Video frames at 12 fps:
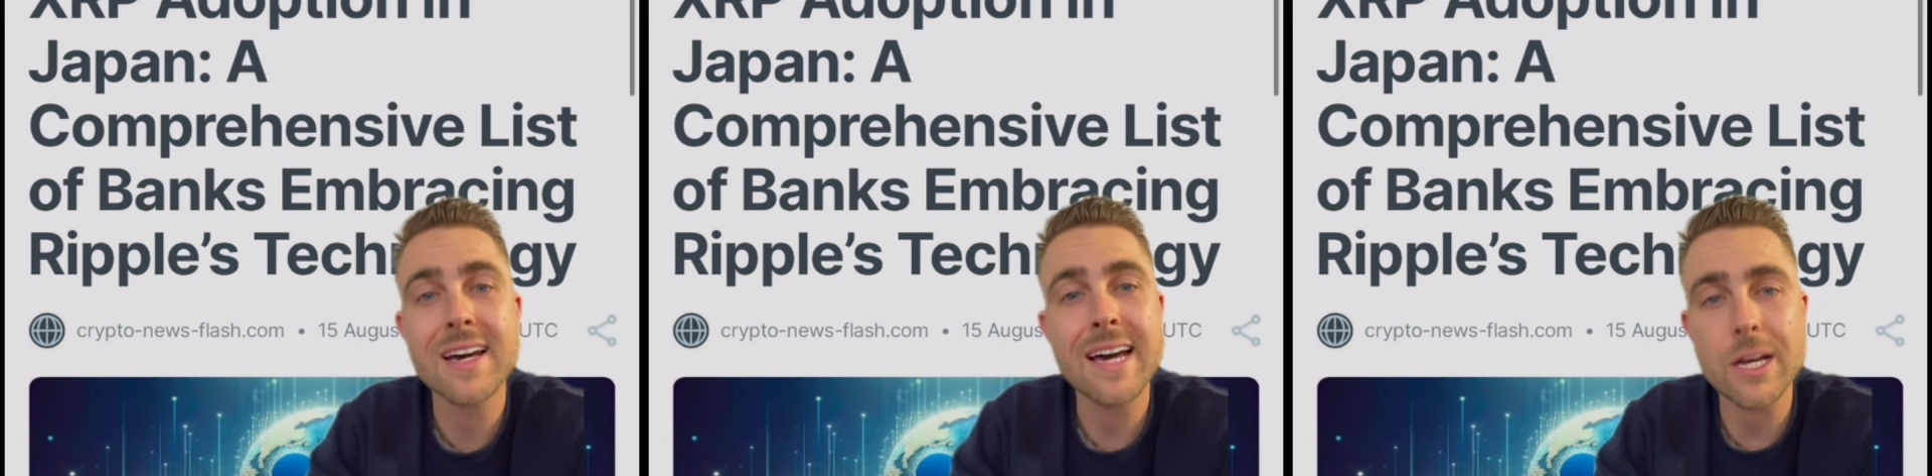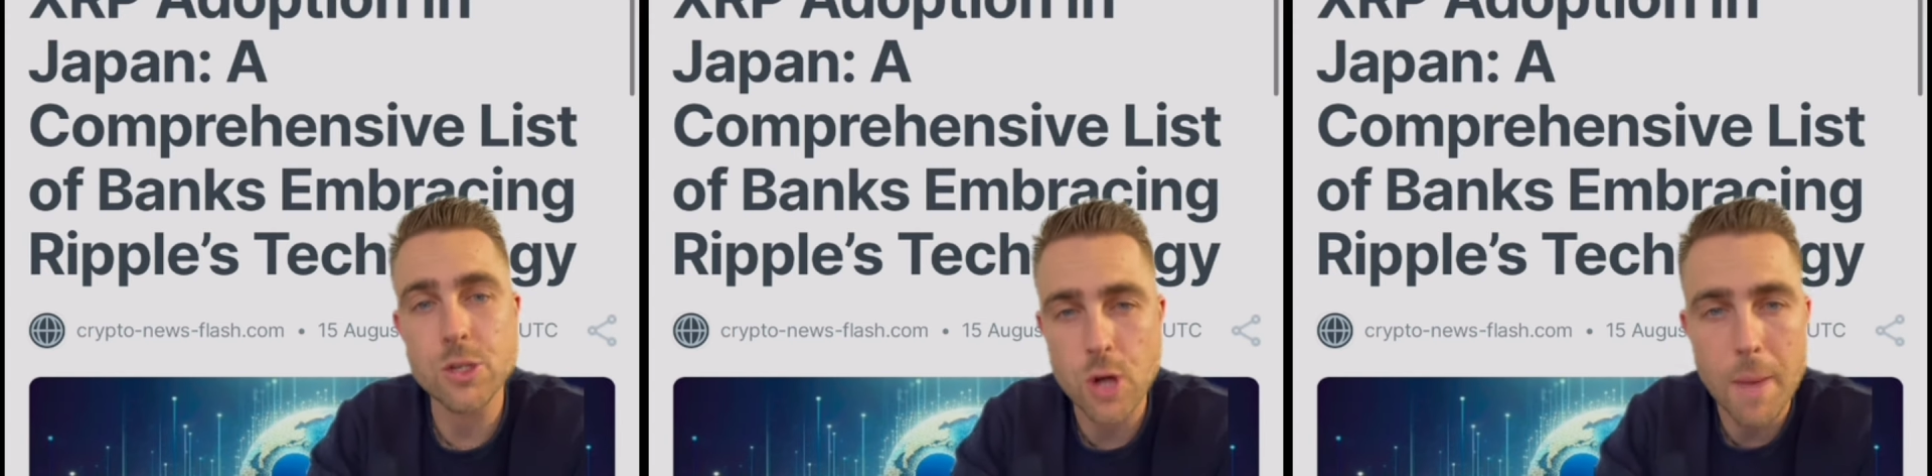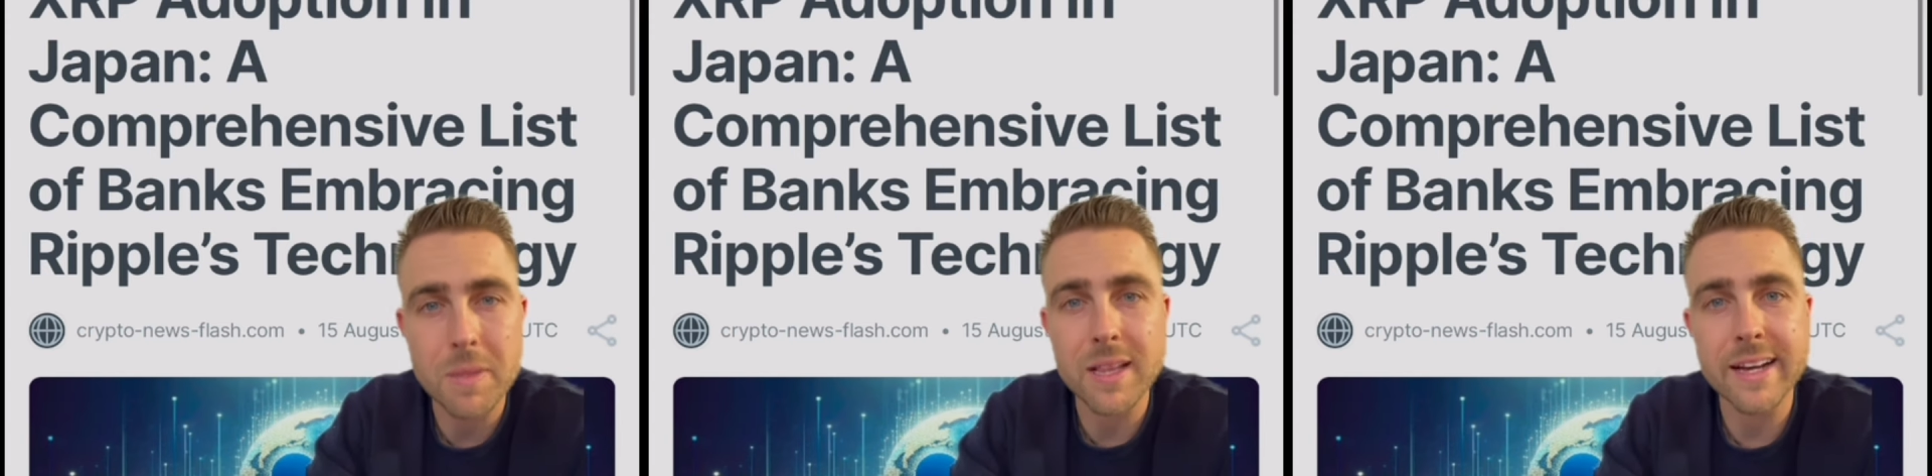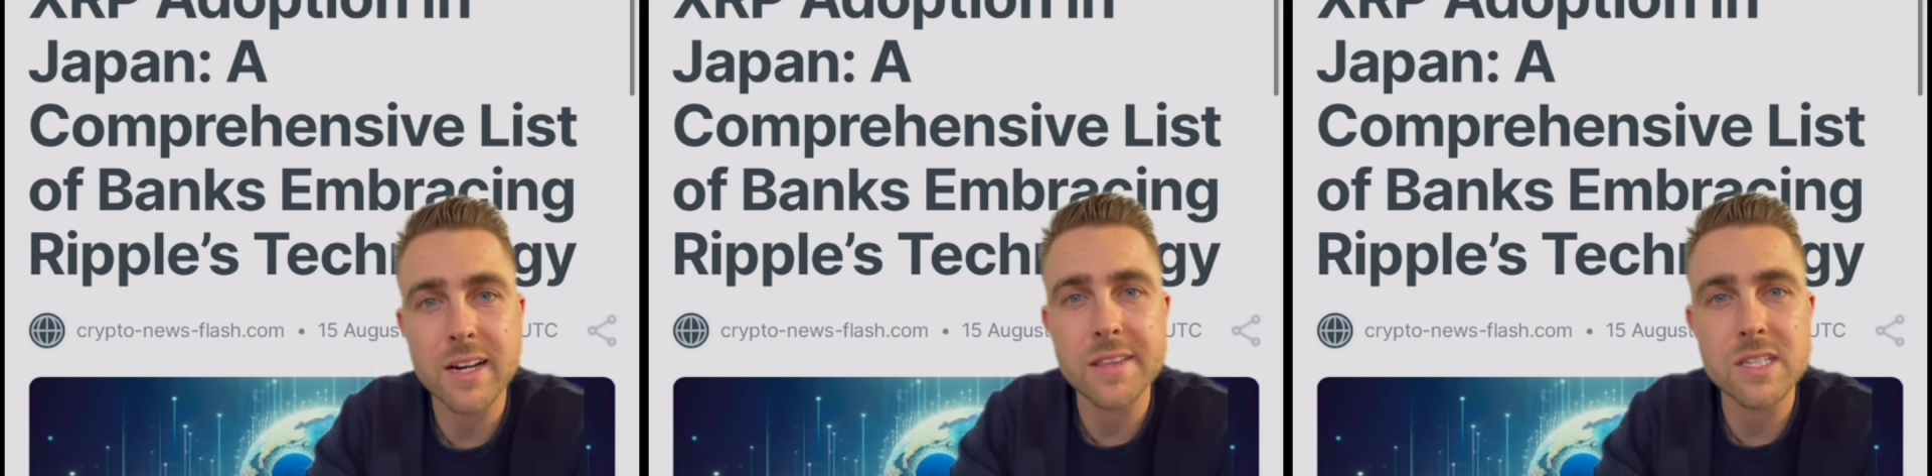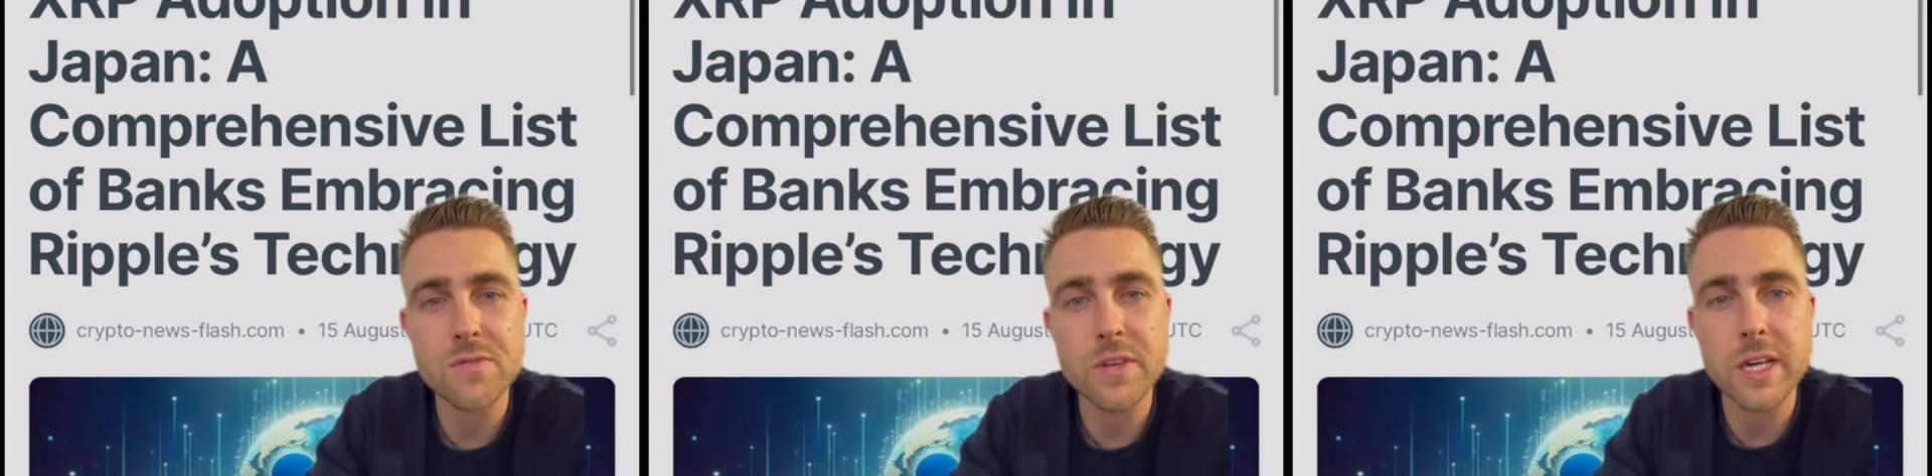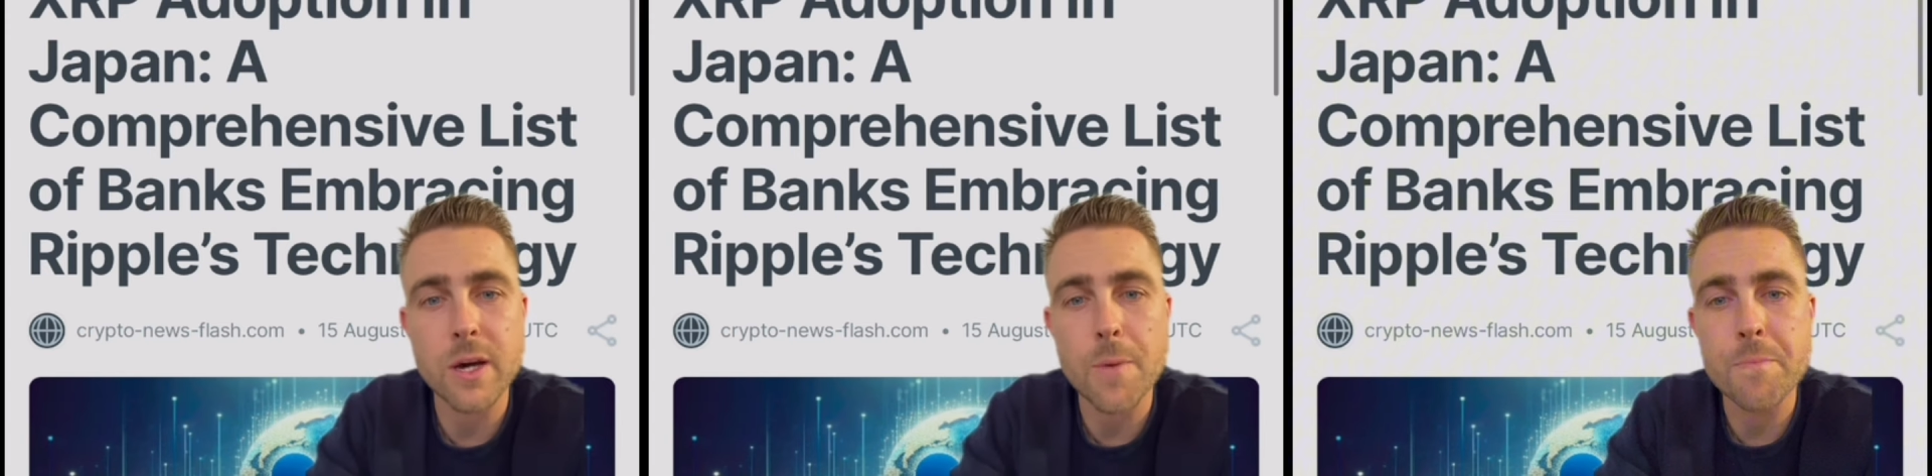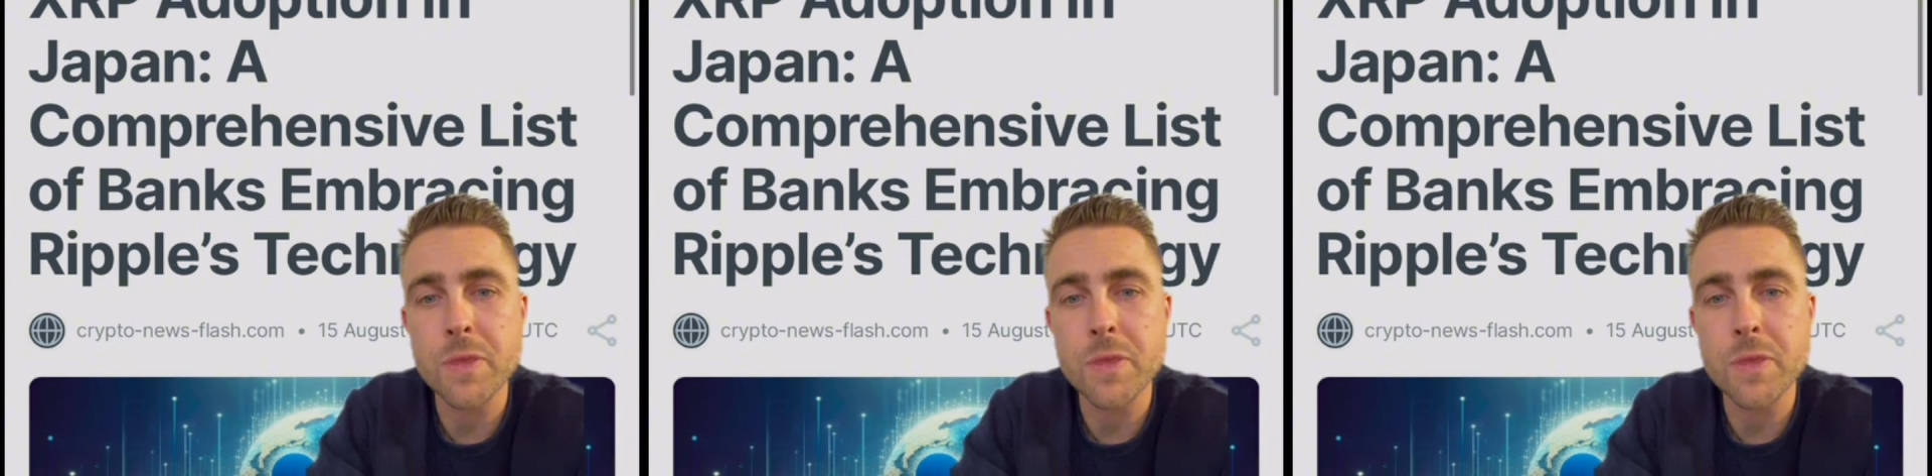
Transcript: and drop a like on this video.